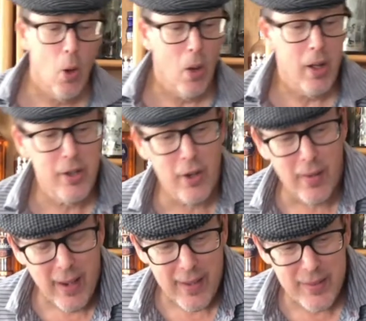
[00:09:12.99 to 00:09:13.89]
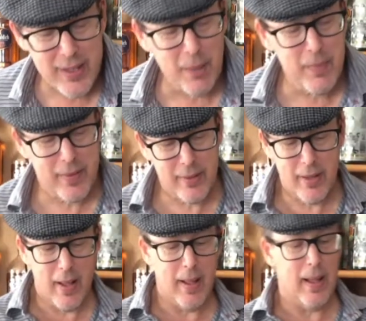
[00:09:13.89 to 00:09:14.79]
You know, tell me,
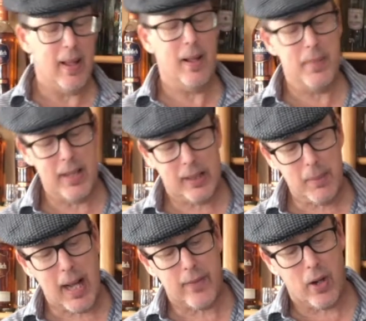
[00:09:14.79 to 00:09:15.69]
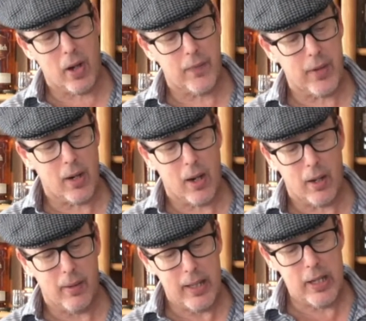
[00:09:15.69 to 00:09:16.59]
I mean, come on, there
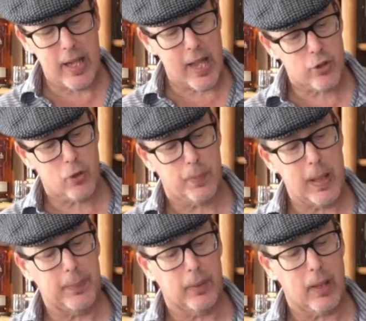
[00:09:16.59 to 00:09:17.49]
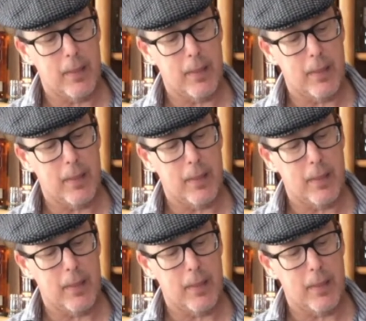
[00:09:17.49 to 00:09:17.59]
are international people.